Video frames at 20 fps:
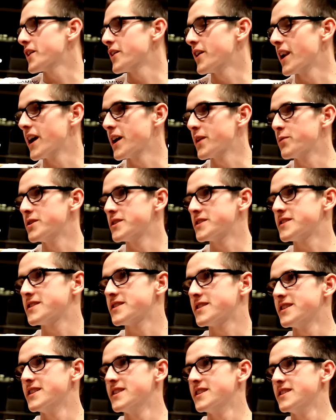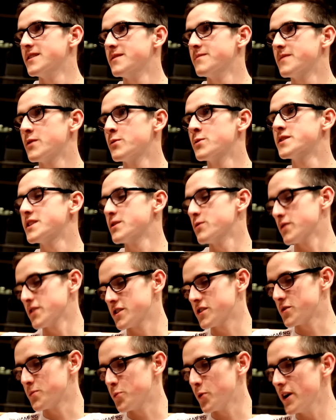online was, I wouldn't say it
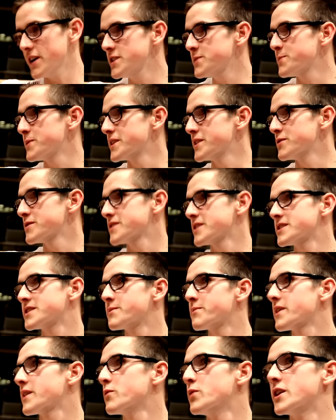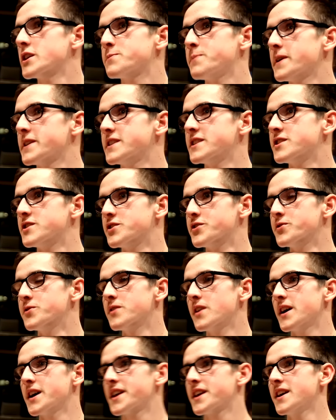was a surprise, but it was not something we expected to do.
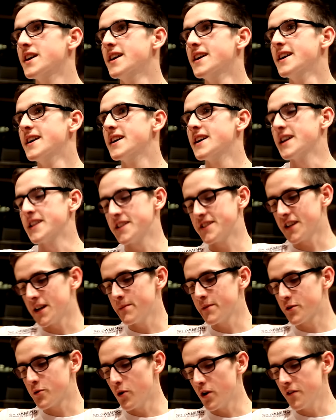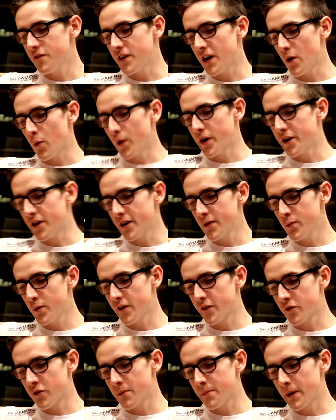Like, at the time the qualifier went on,
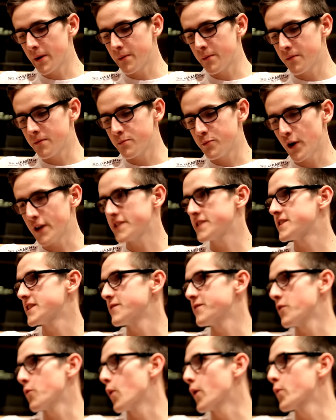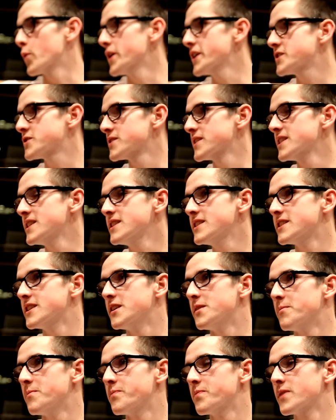we'd only been practicing for 1 week together.
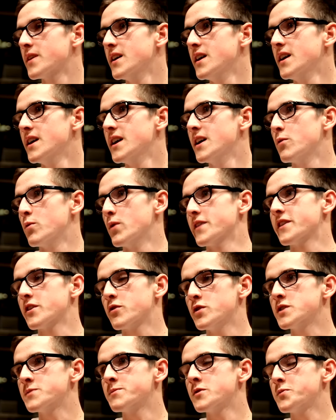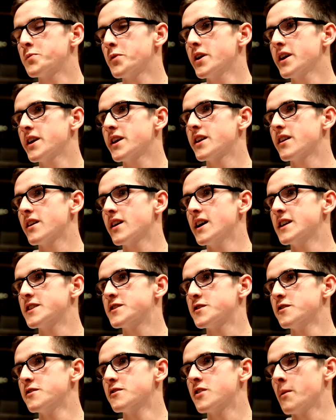We had the Christmas break, I
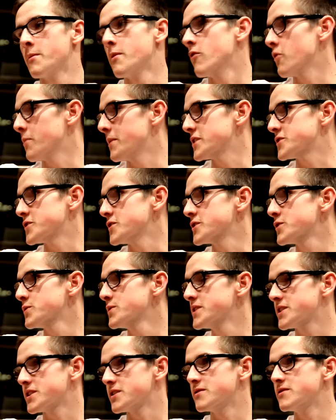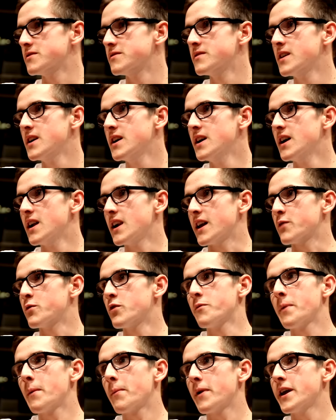had to come over my surgery, so like
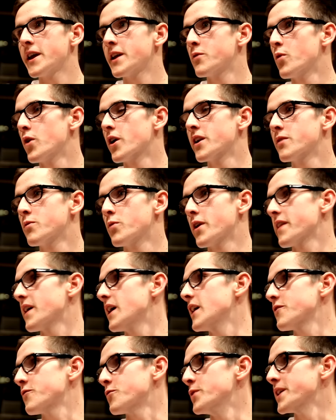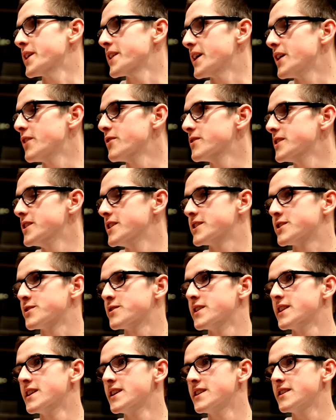we've been playing one and a half week now
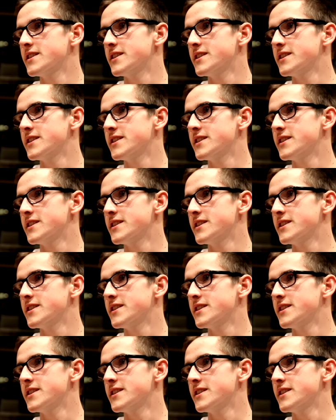together,